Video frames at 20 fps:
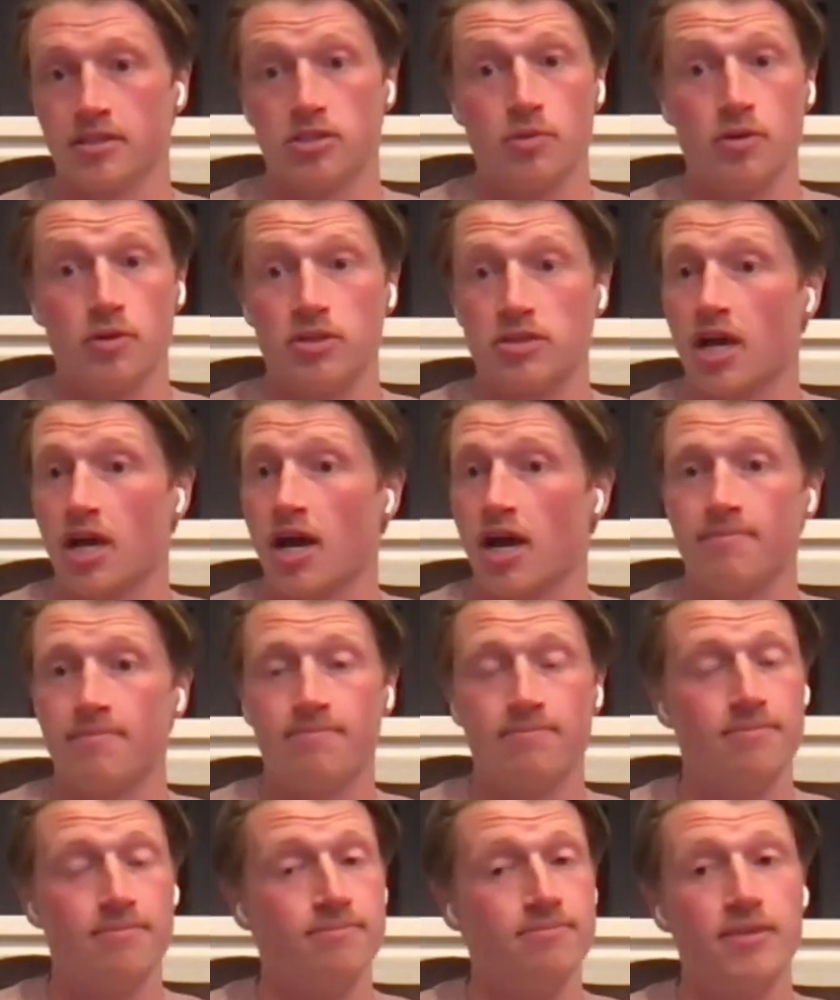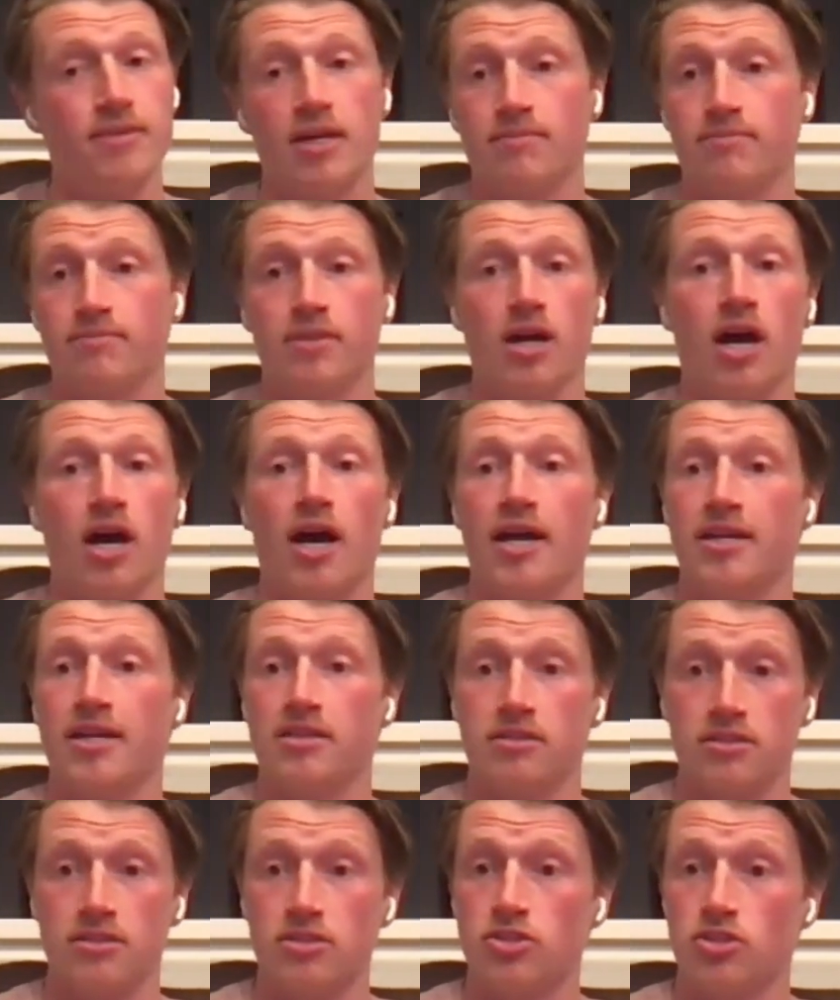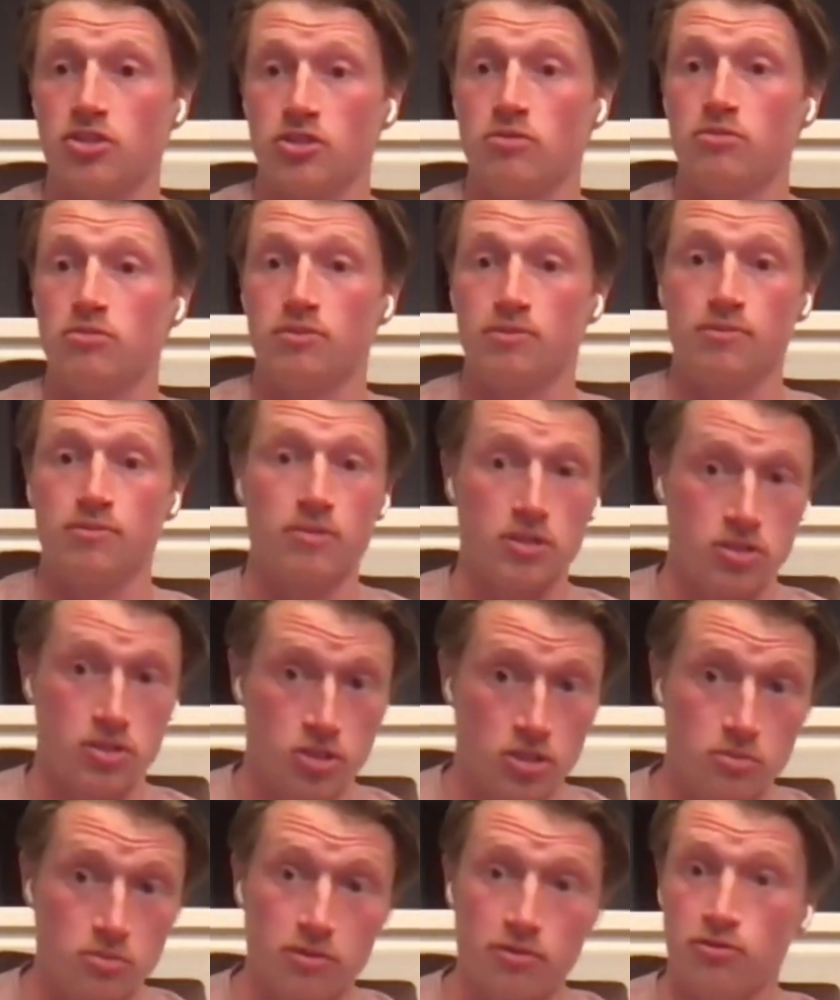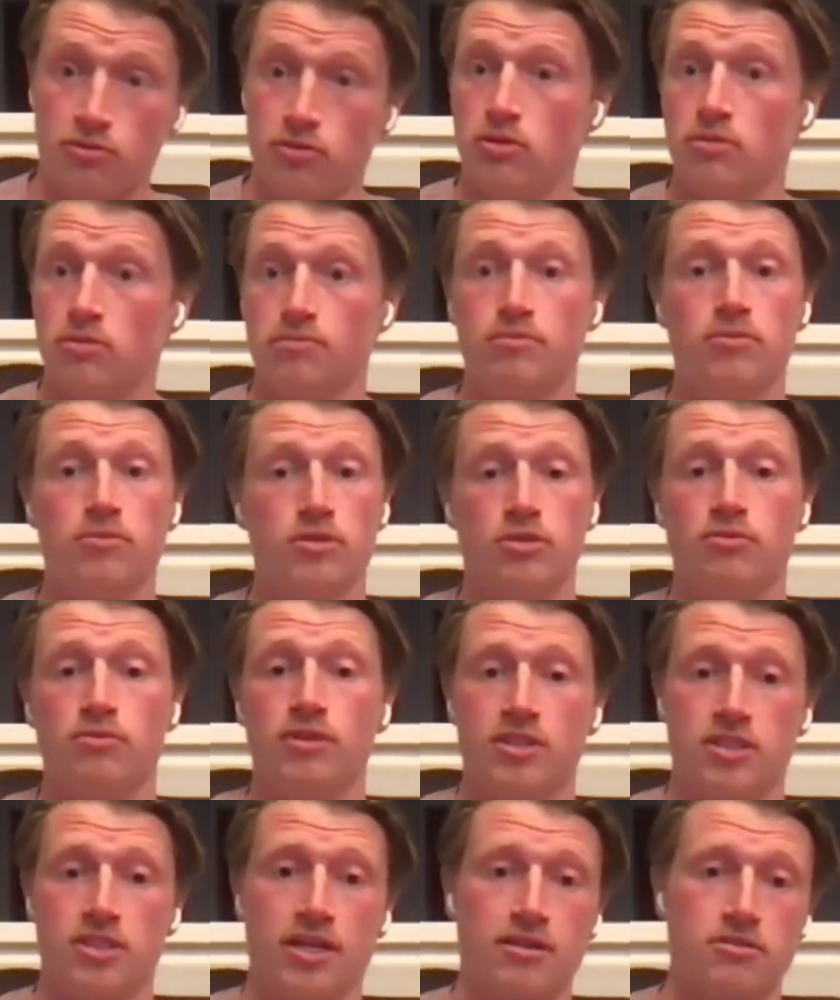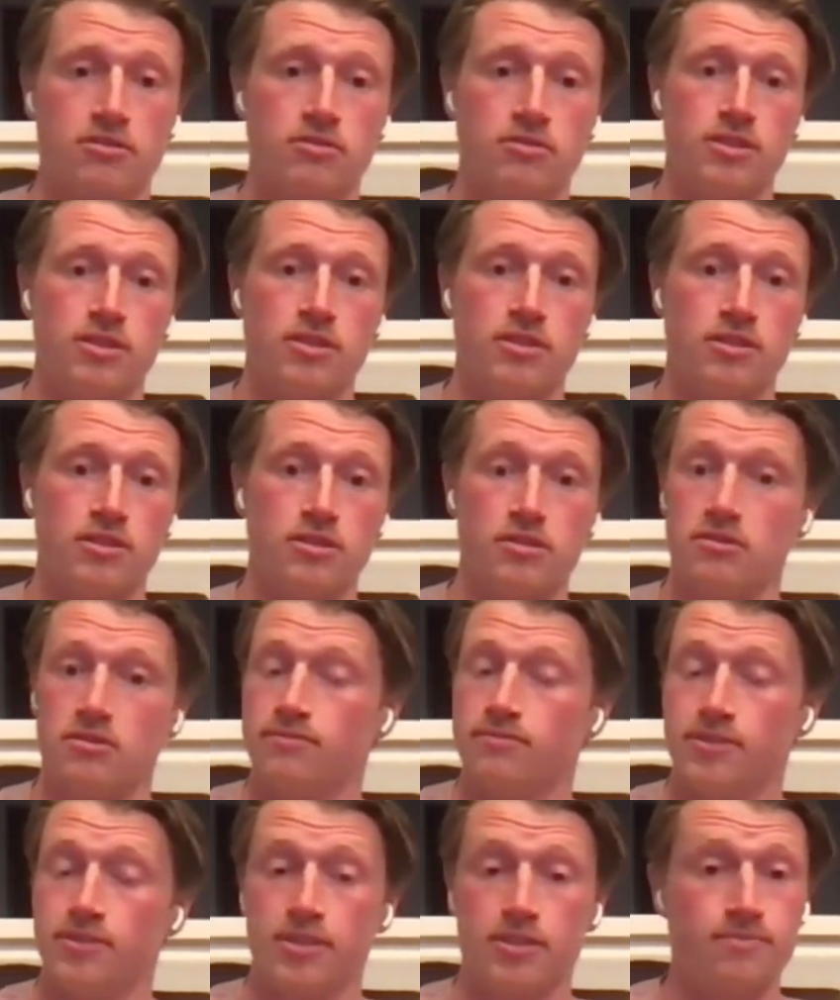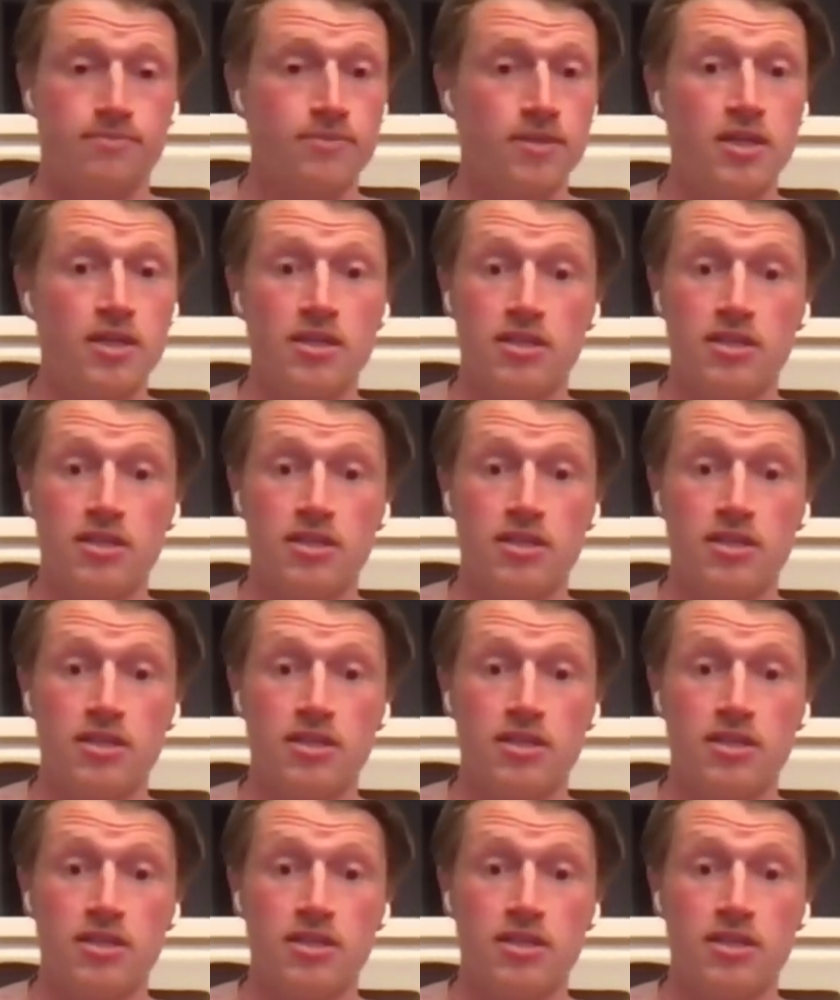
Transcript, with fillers: And to be honest, I I had assumed assumed before you reached to me that you know,